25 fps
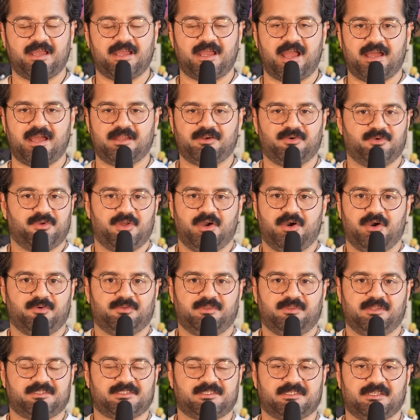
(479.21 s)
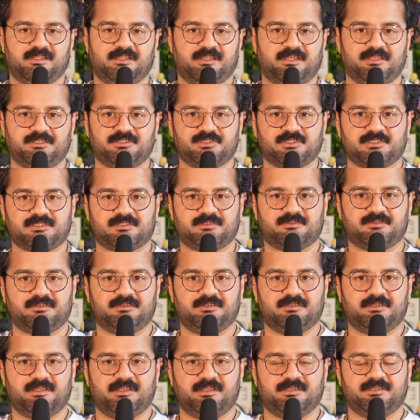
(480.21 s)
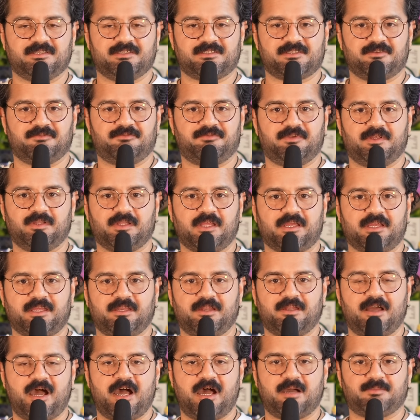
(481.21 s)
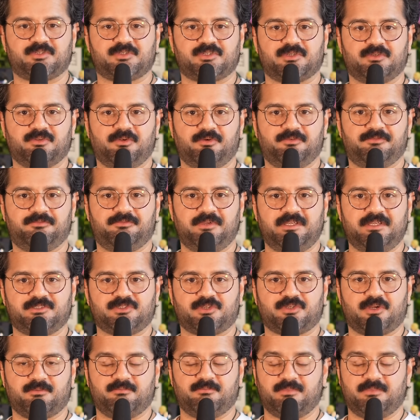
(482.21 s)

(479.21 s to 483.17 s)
I don't know. The ceiling just, it doesn't feel like an optional feature,